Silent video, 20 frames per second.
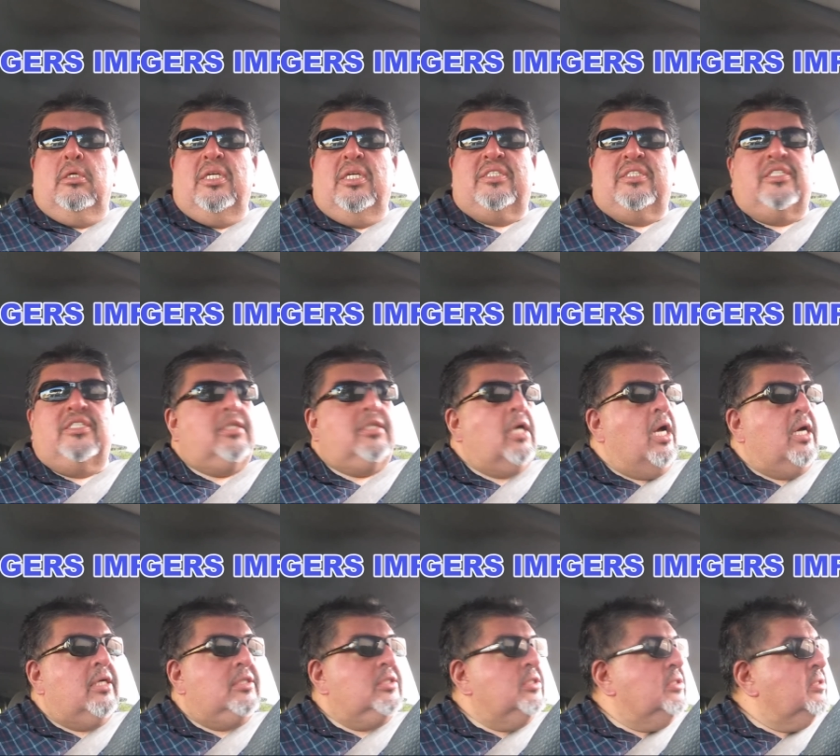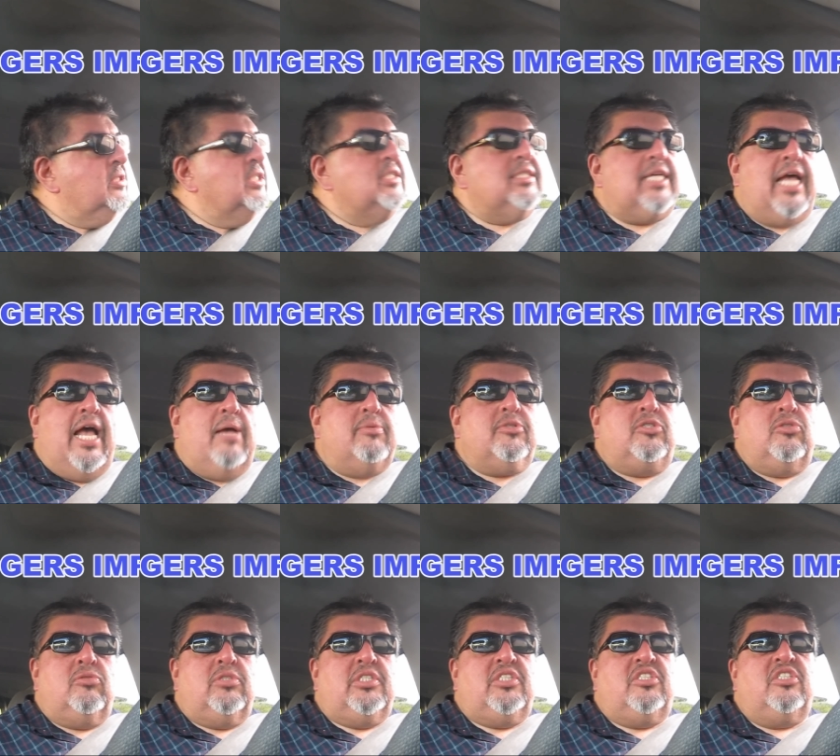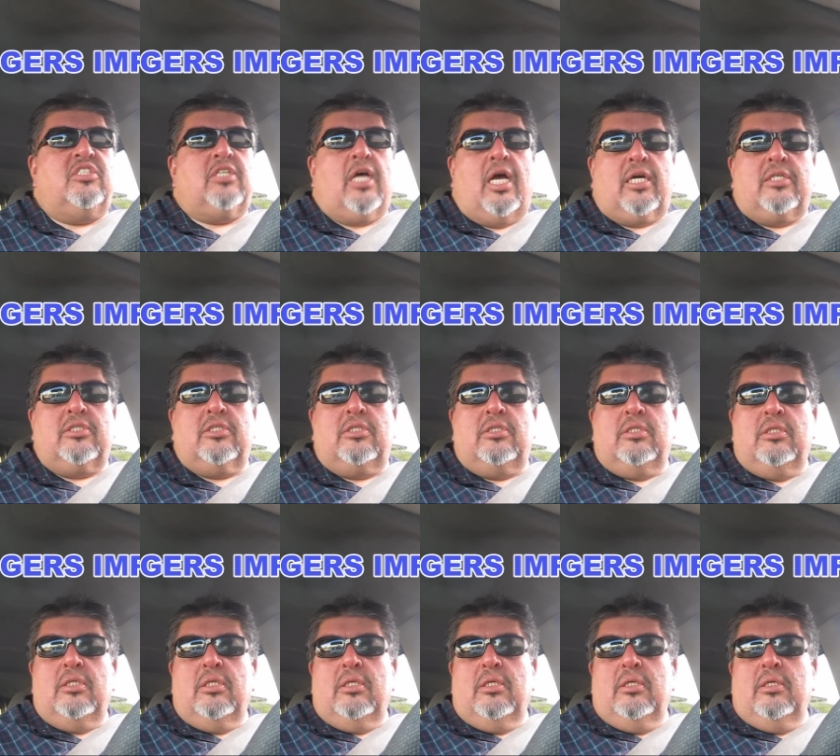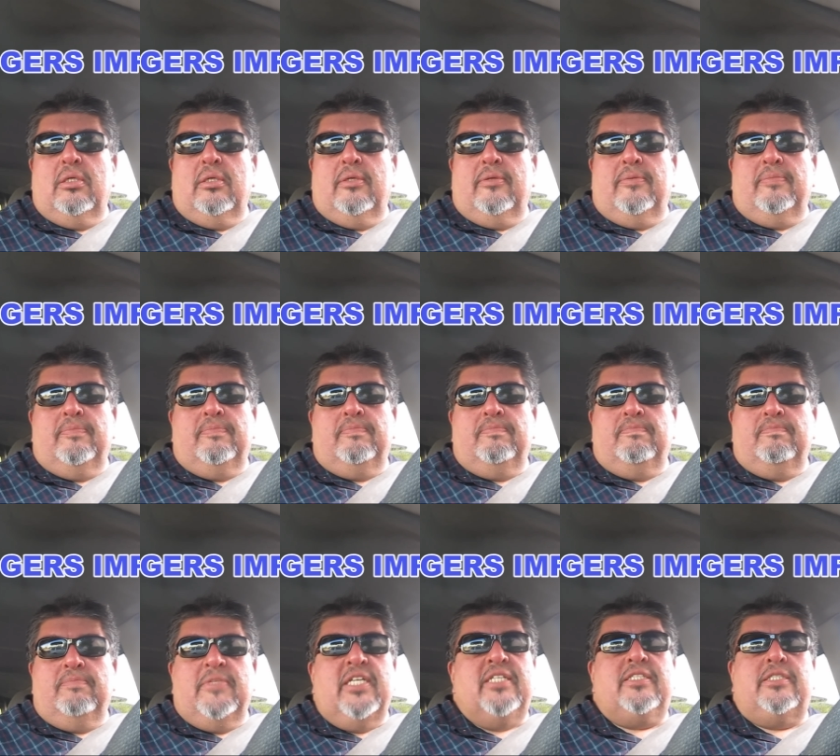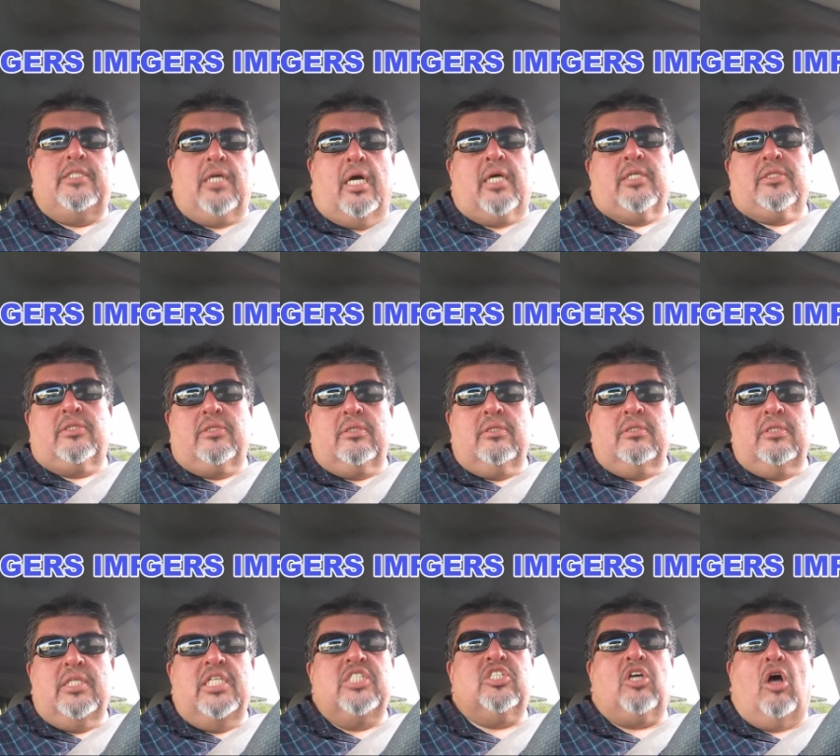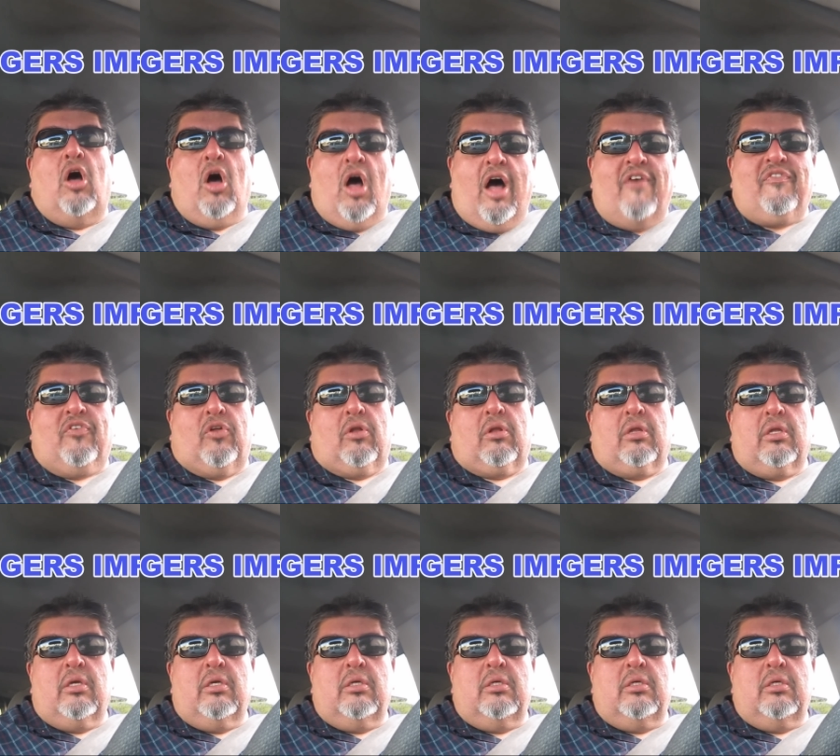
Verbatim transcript: This sucks. This absolutely sucks. It does. It's awful.